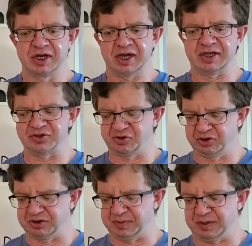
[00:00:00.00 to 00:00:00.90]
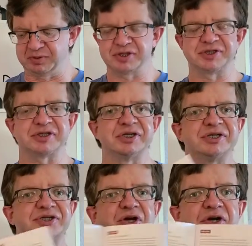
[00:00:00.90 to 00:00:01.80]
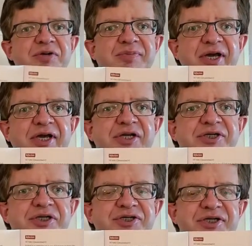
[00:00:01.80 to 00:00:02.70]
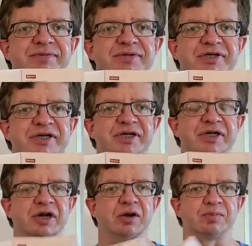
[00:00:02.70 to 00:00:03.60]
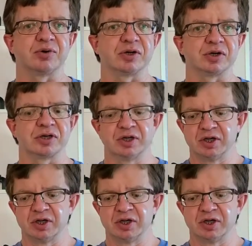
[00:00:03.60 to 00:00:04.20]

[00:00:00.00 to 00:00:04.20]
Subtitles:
And the third commandment is on page 17 in our book.